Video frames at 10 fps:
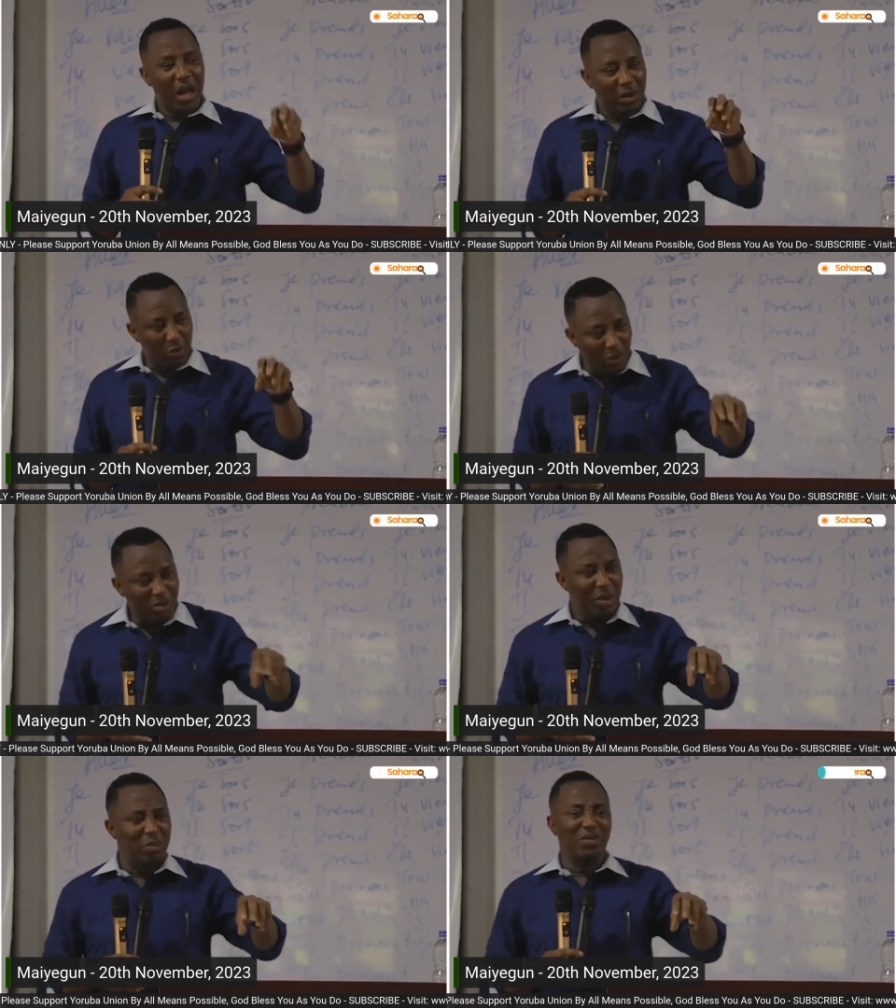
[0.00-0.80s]
And
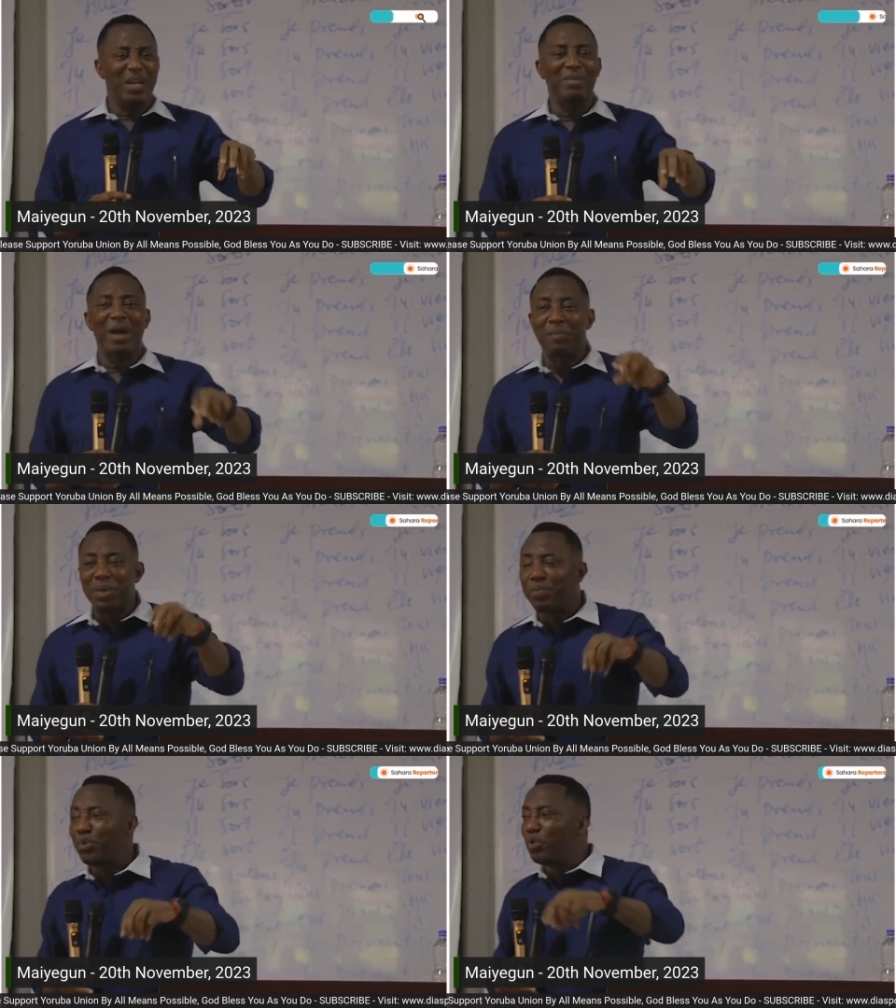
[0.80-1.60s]
what some of them
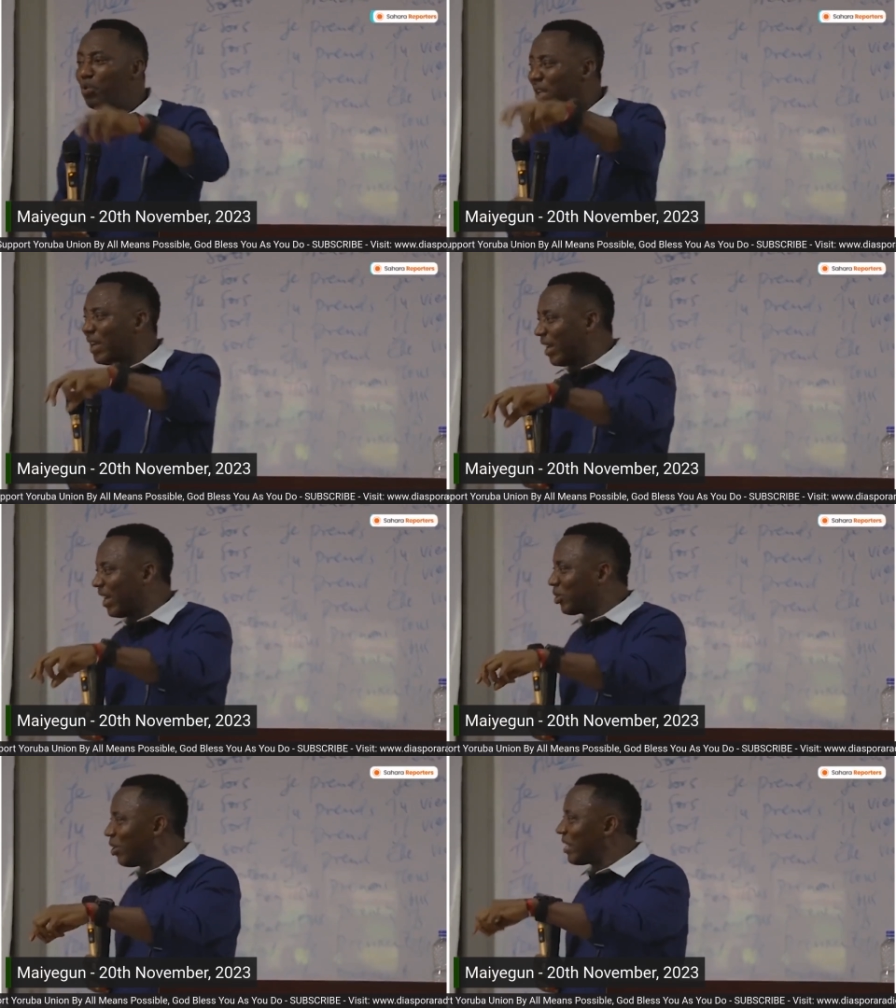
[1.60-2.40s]
are people who rig
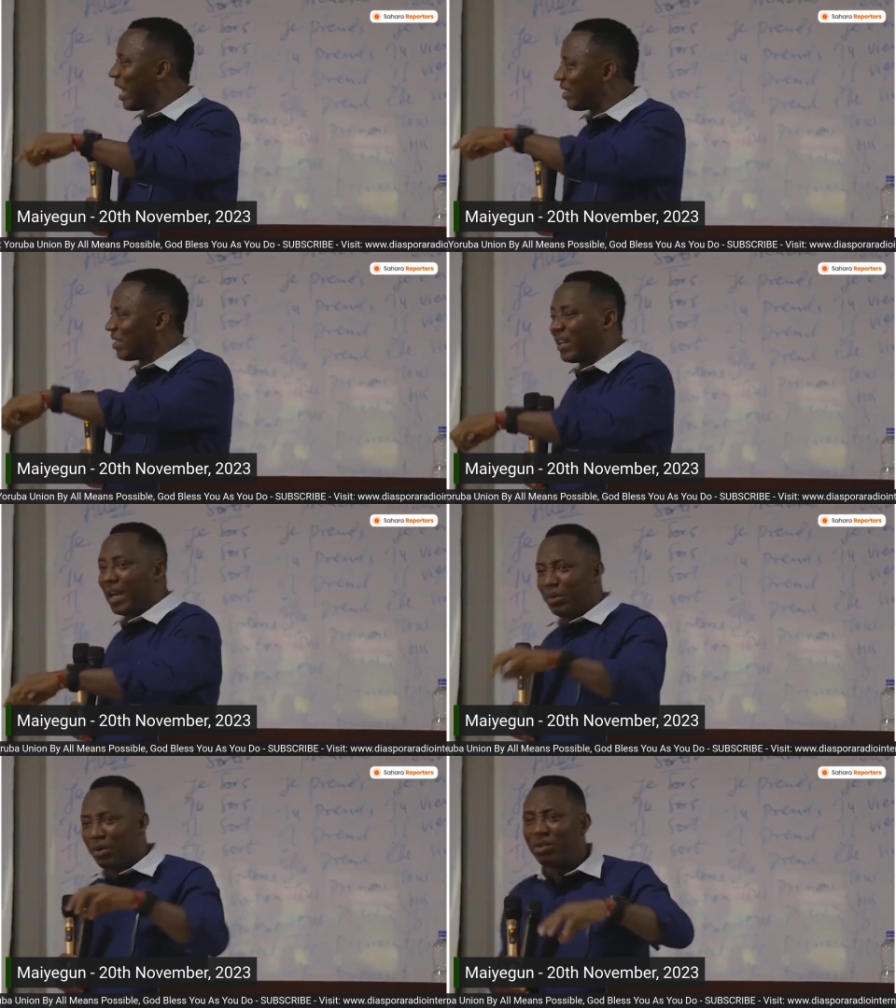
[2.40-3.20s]
elections at the
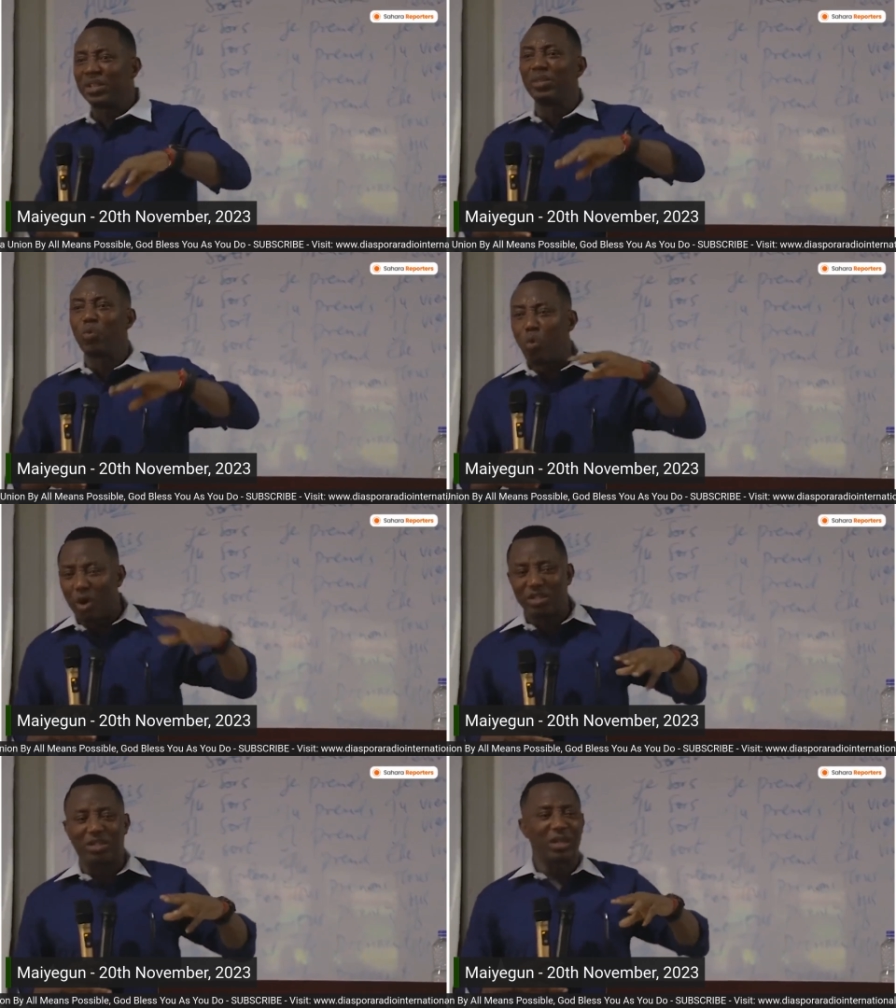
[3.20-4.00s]
state level. You know, the
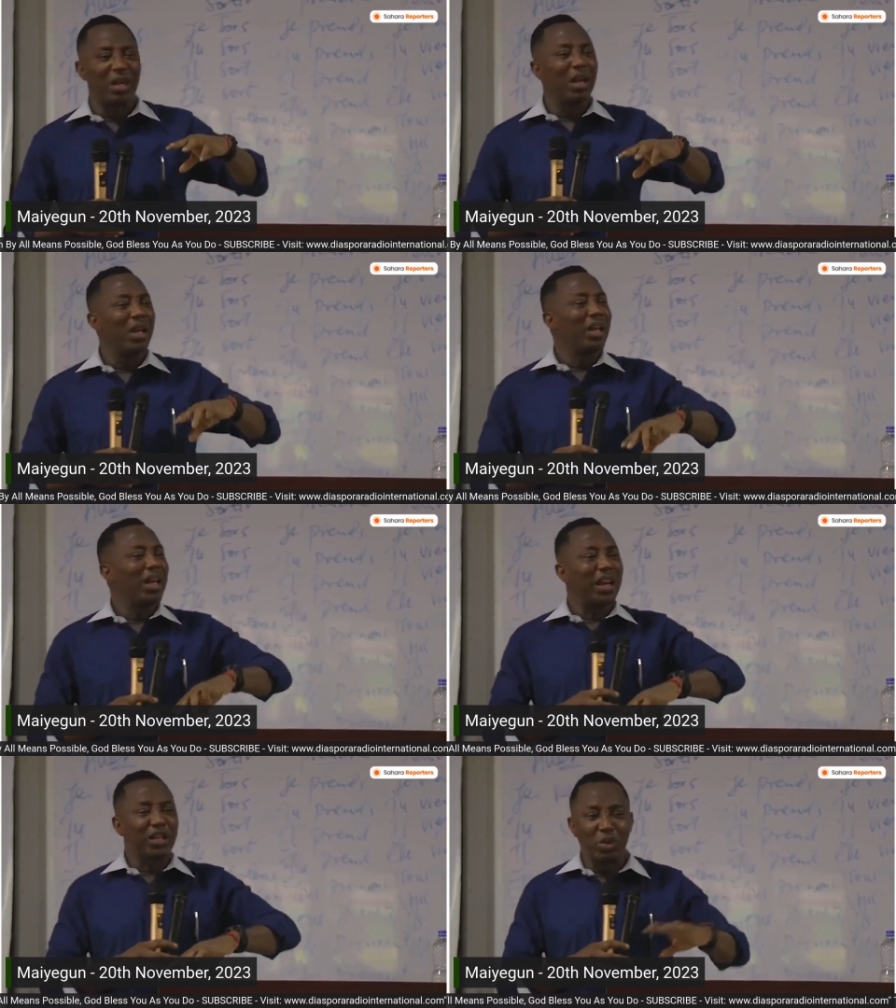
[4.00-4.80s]
worst
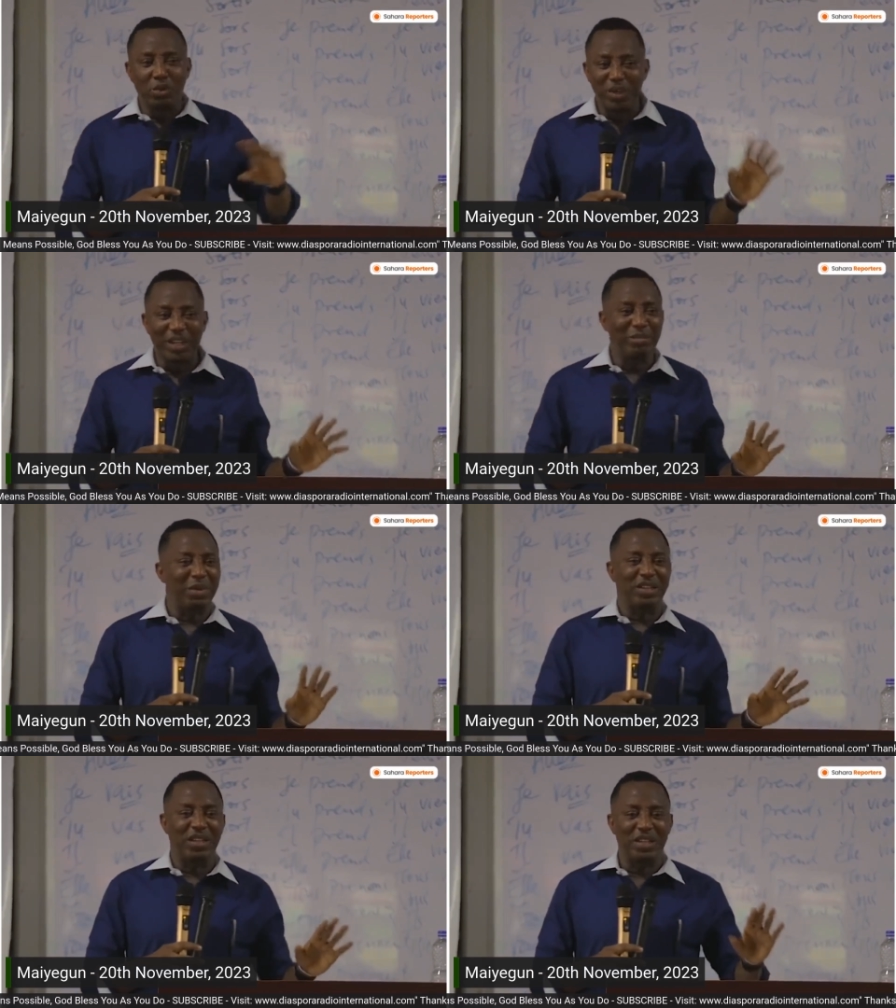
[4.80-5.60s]
election
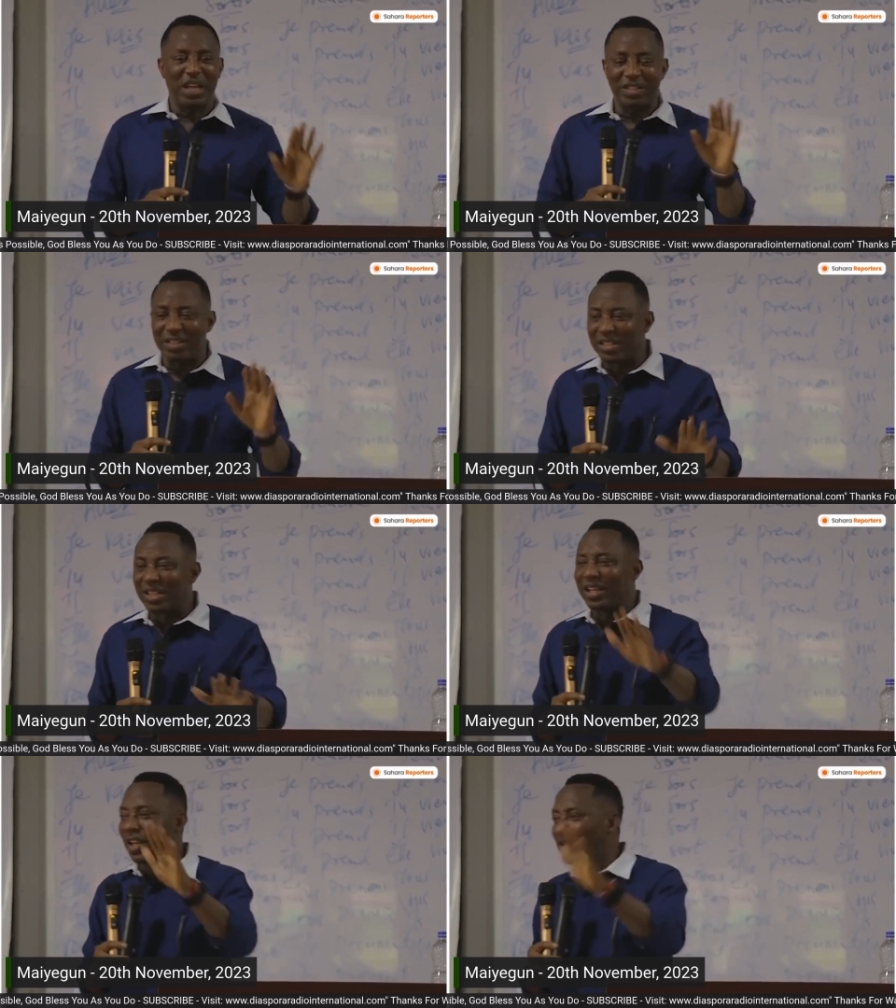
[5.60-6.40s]
rigging machines are the
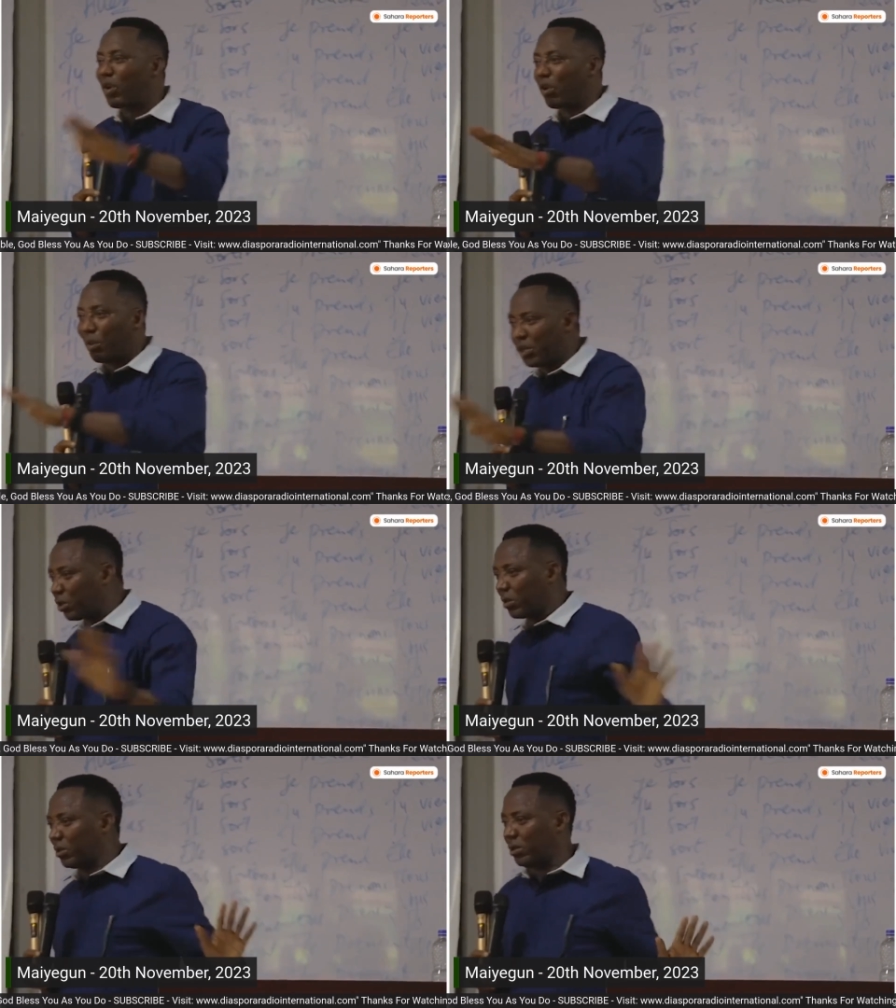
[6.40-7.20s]
state electoral
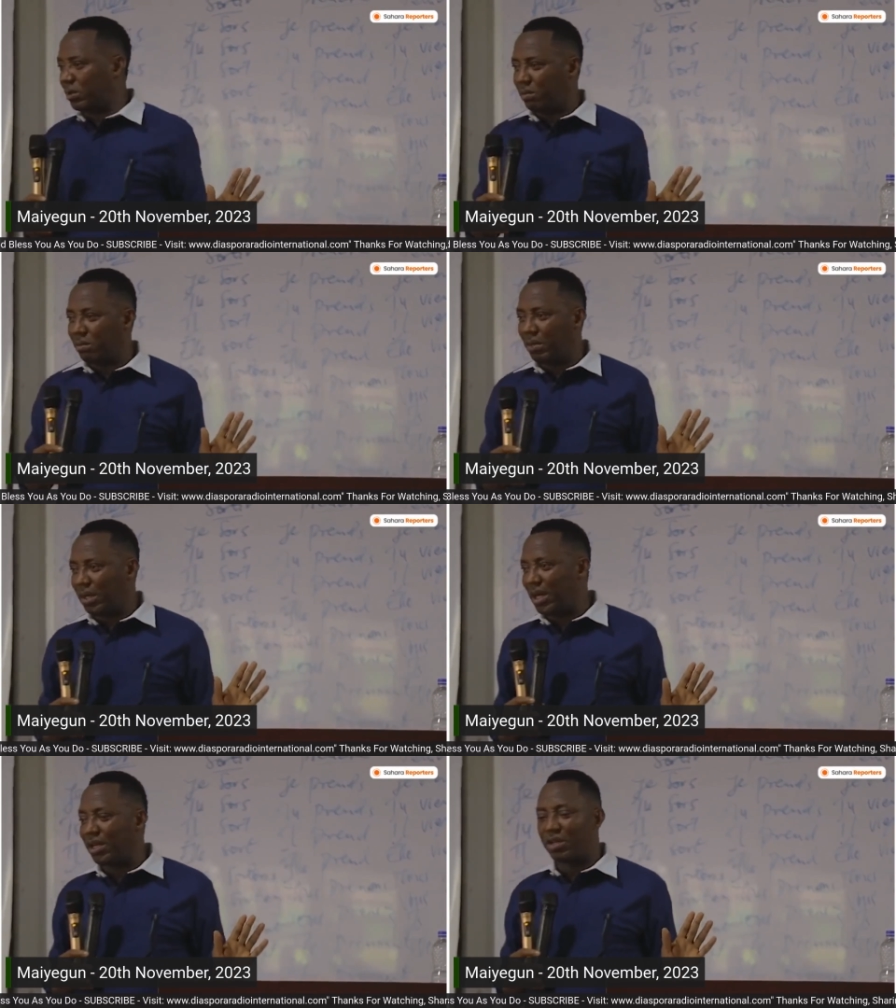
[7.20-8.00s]
commissions
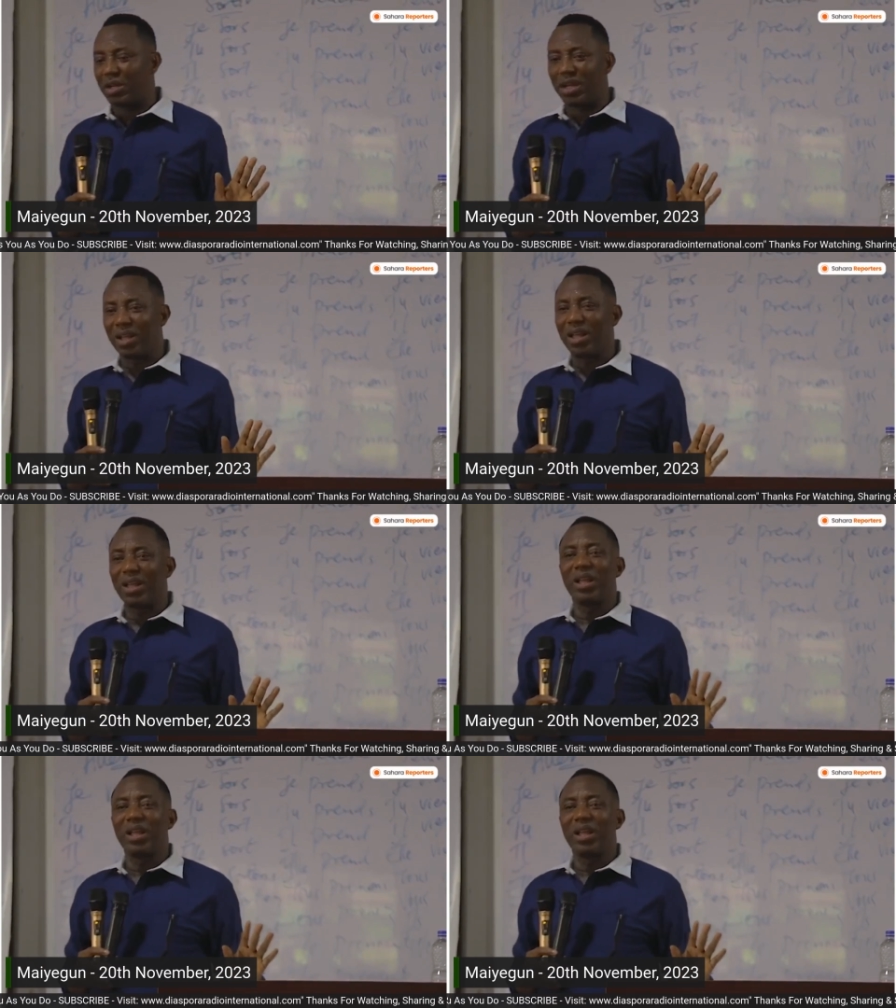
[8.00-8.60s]
in Nigeria.